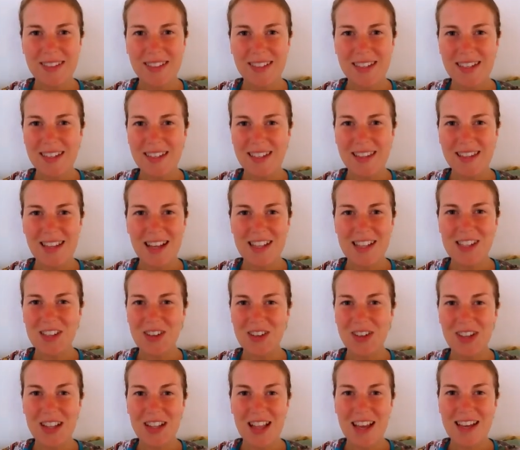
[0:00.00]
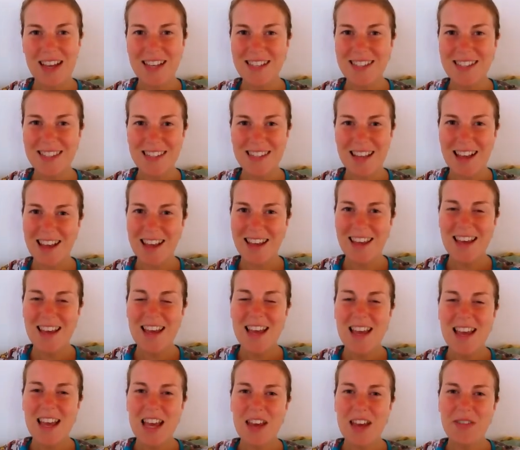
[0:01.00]
And that's all I can say.
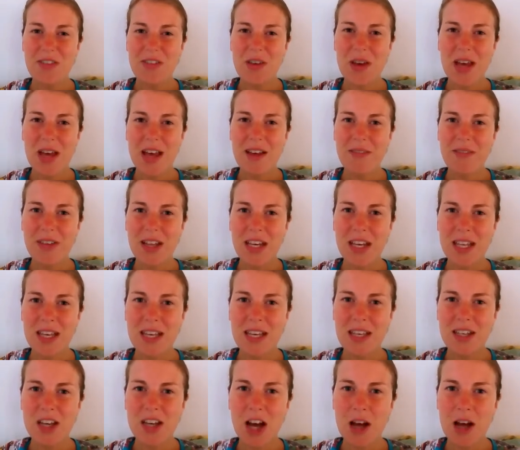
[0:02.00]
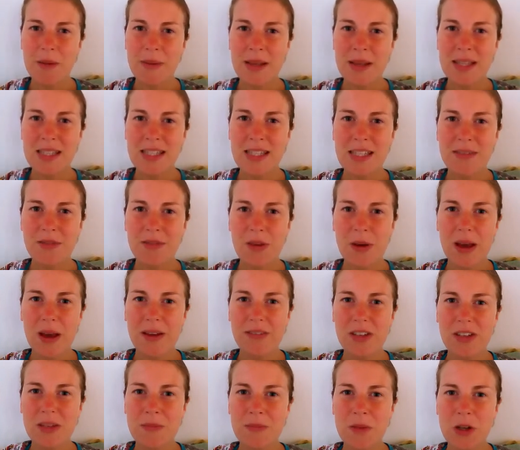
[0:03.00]
If you have any comments, if you have
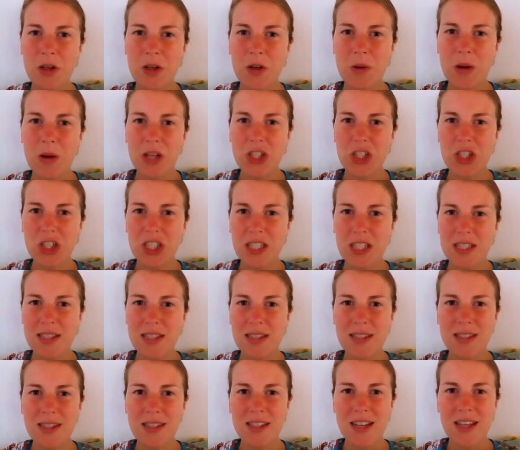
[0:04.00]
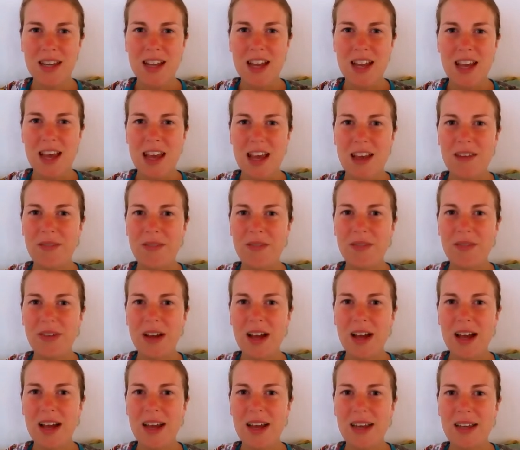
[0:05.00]
any more questions, if
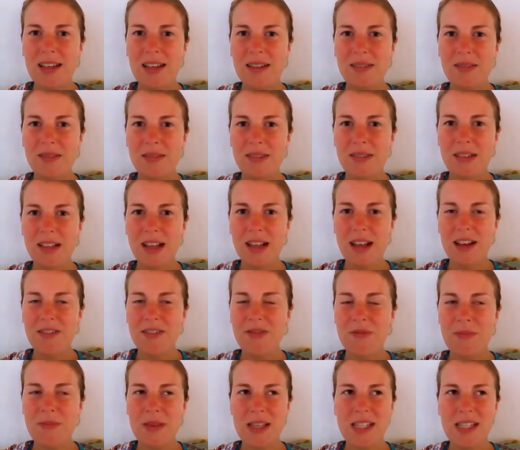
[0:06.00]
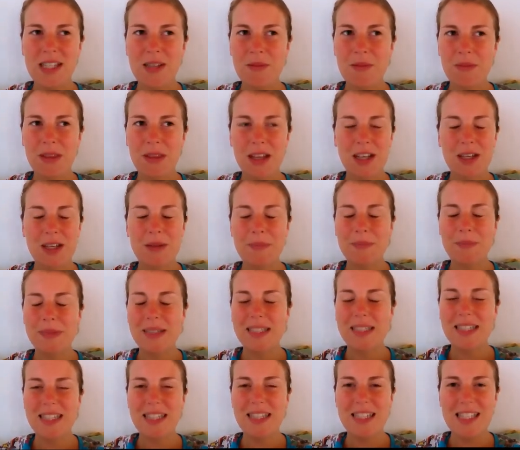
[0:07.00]
I have missed something
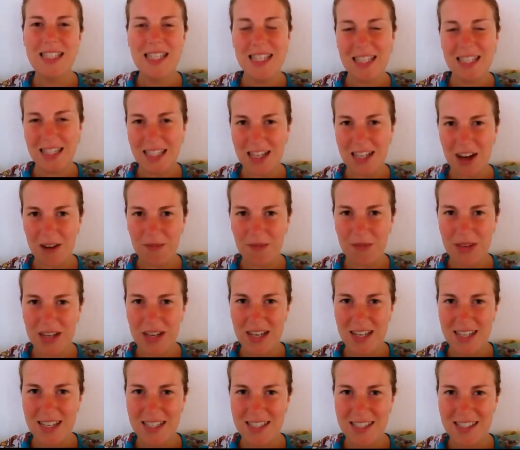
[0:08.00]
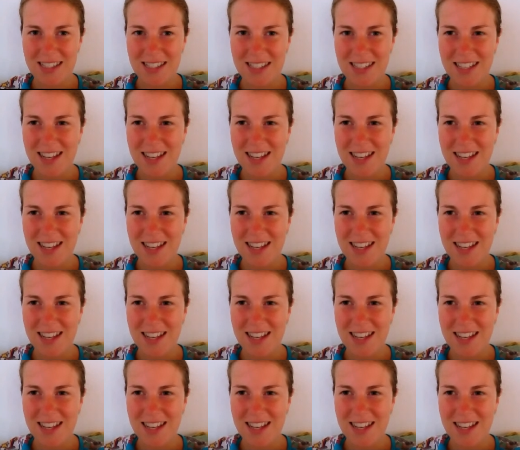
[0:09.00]
completely obvious,